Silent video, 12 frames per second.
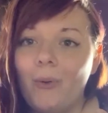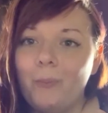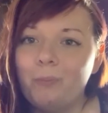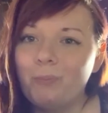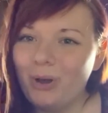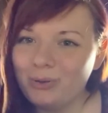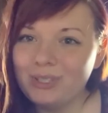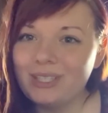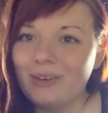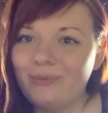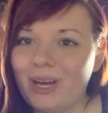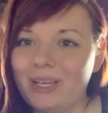Most
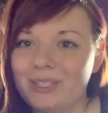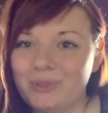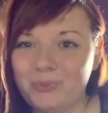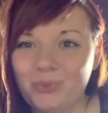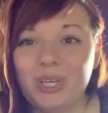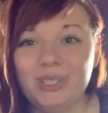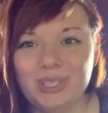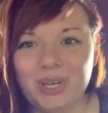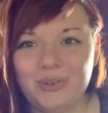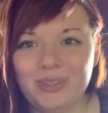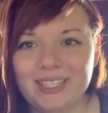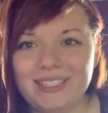of us will
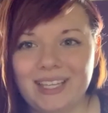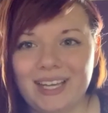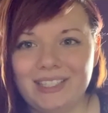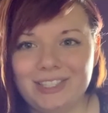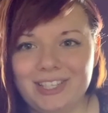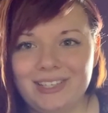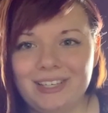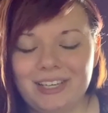know this legend.